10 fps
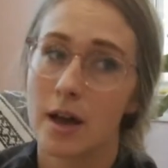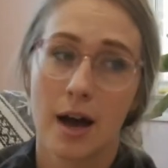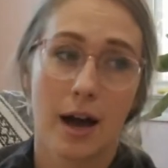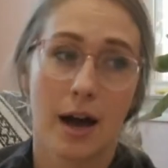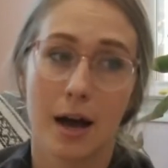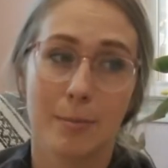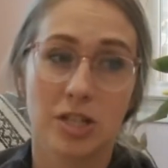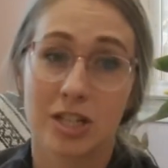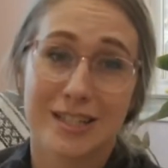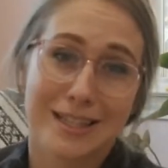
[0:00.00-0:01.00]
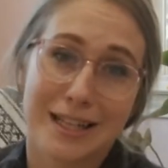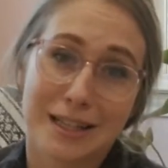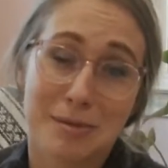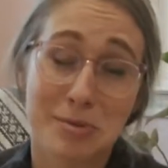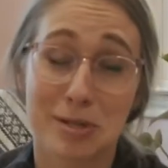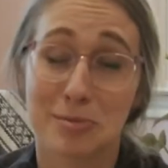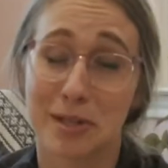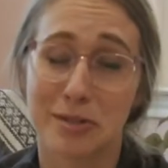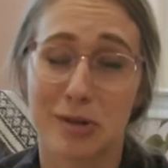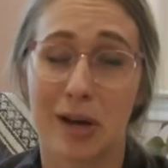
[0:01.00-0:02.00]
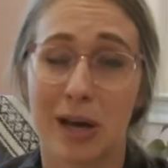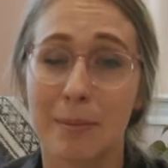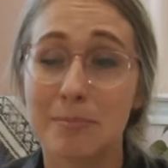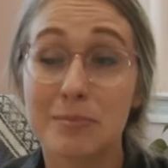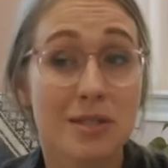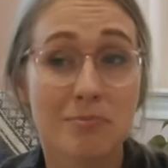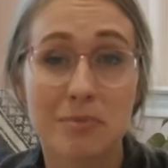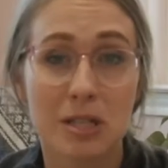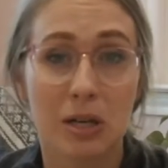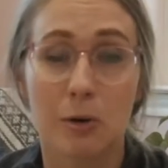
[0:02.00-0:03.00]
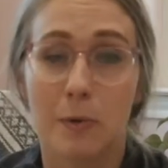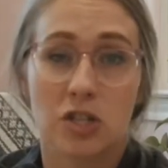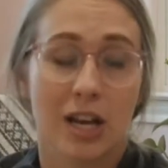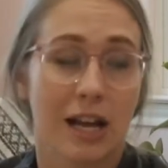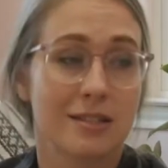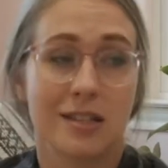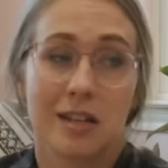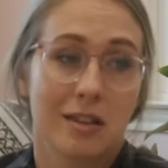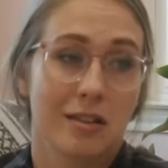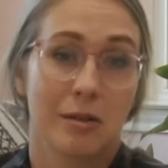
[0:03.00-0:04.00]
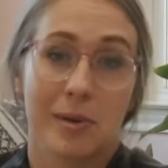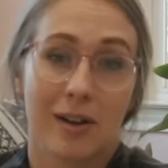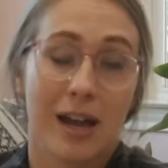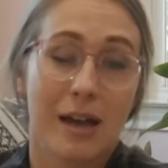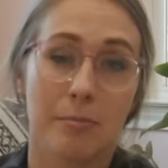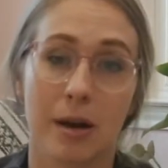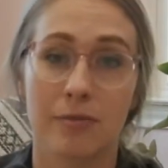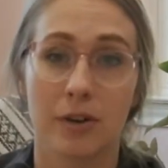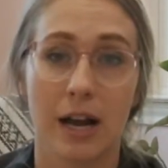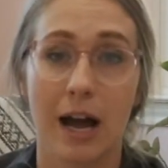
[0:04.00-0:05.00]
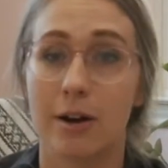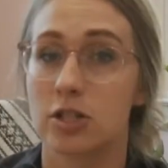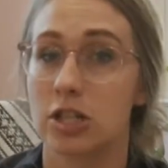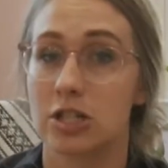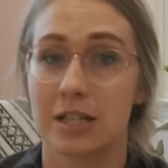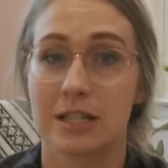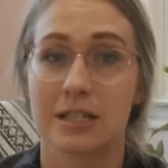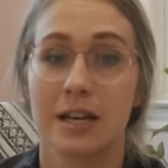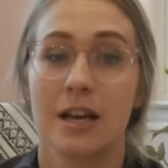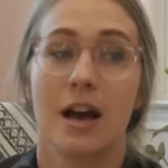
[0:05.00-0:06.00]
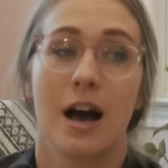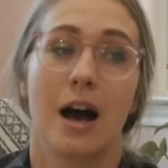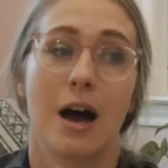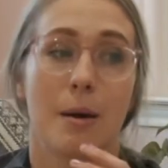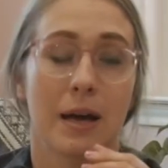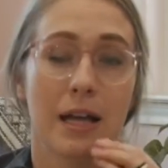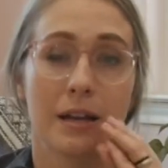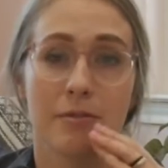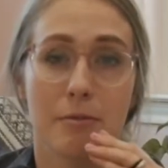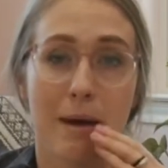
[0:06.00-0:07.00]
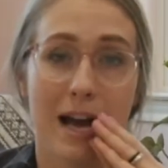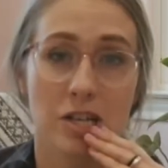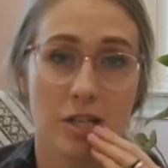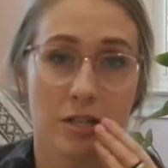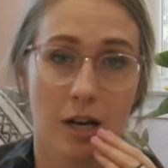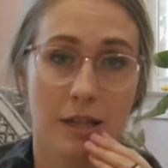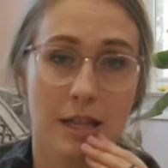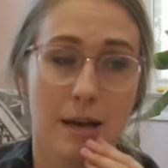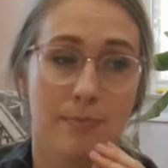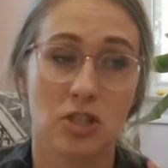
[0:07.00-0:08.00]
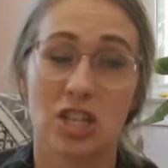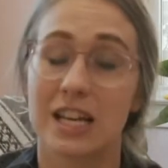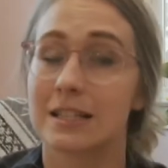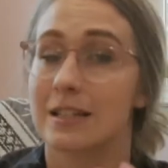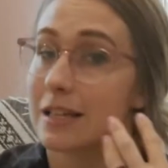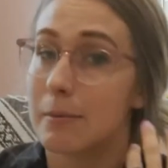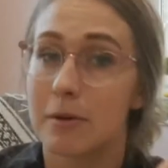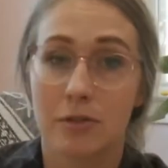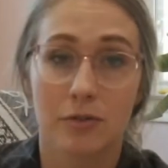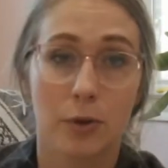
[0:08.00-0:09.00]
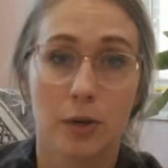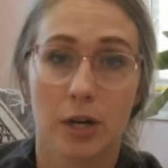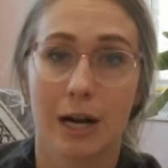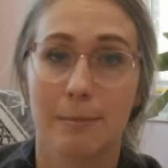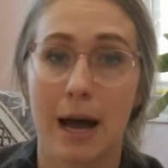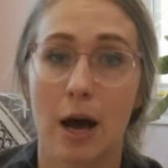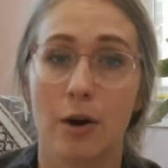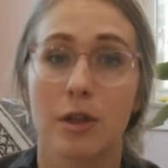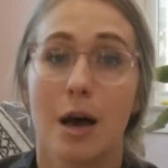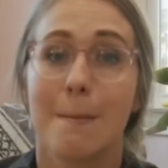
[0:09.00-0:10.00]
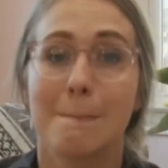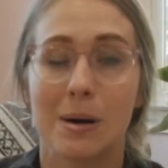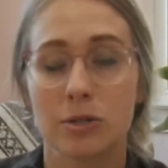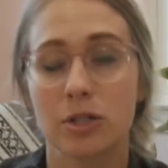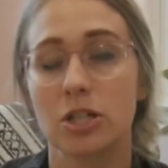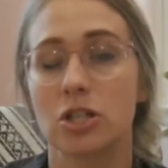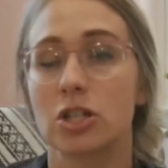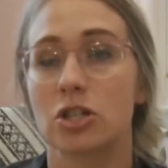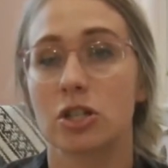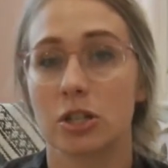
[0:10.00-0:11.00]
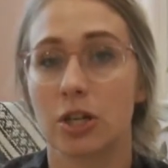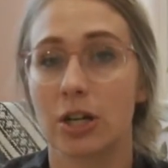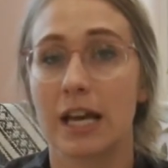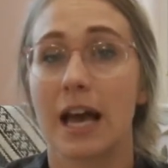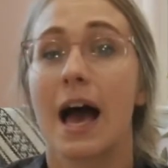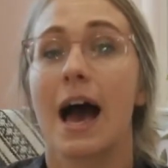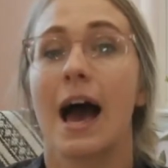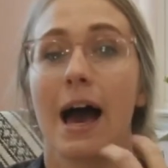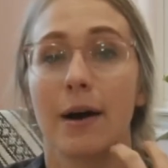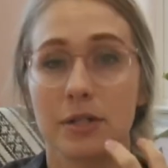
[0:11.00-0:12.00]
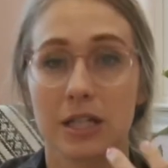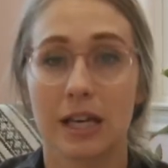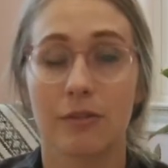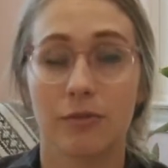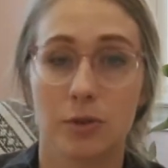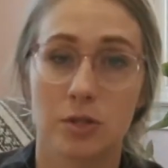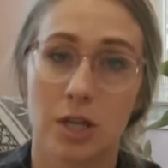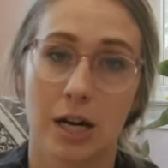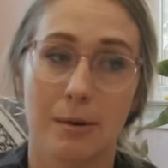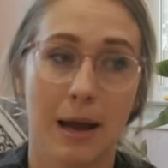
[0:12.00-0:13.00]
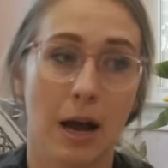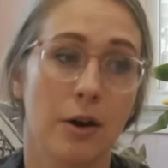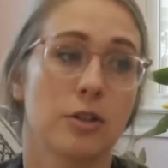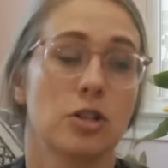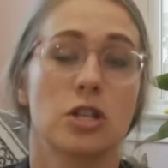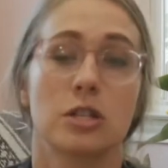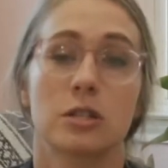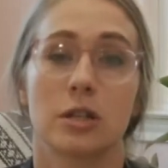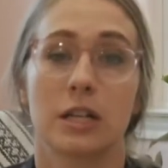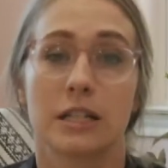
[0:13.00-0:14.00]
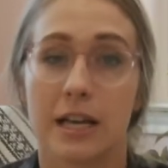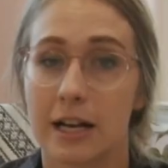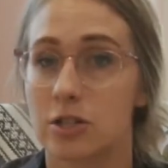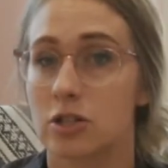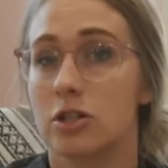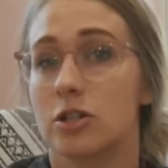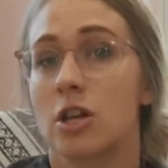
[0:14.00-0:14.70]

But she doesn't need them. She has really strong gums. So when she has teeth, that'll be great. But for now, she just kind of mashes on them. She gets some of the food in her mouth. Mostly she's just learning how to get food to her mouth. She's learning textures.